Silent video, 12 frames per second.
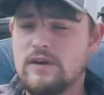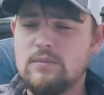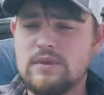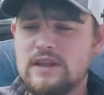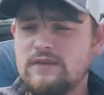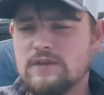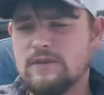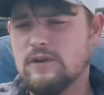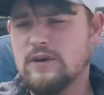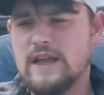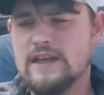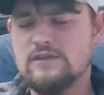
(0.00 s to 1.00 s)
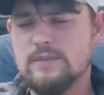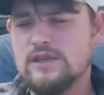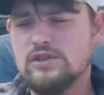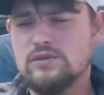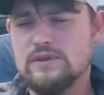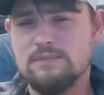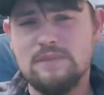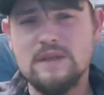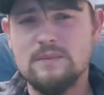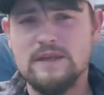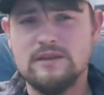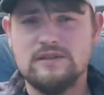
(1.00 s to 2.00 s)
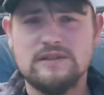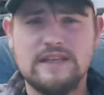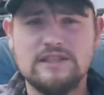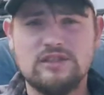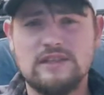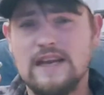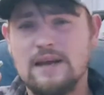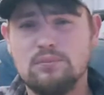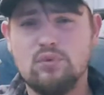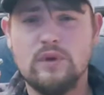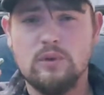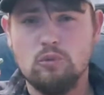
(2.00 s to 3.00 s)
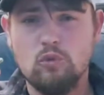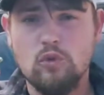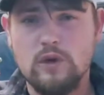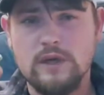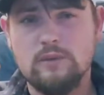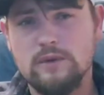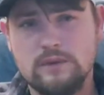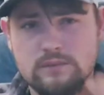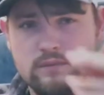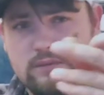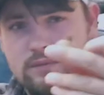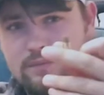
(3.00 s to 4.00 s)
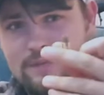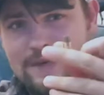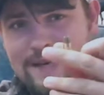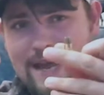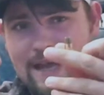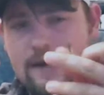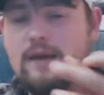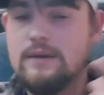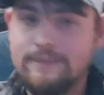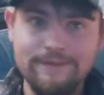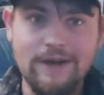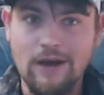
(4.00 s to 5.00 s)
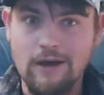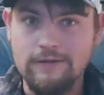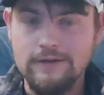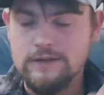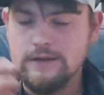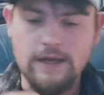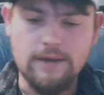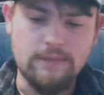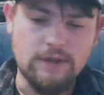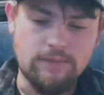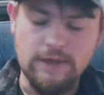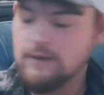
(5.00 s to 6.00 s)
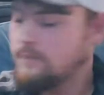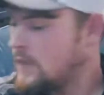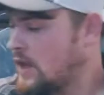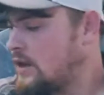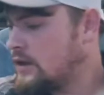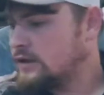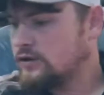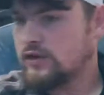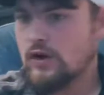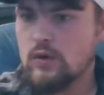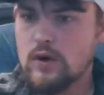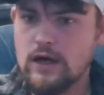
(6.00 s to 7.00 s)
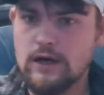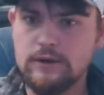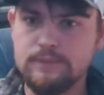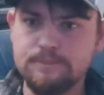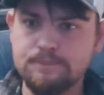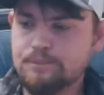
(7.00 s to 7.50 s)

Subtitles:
I believe a 38 Special in millimeters is actually 9.1 or 9, obviously 9mm. So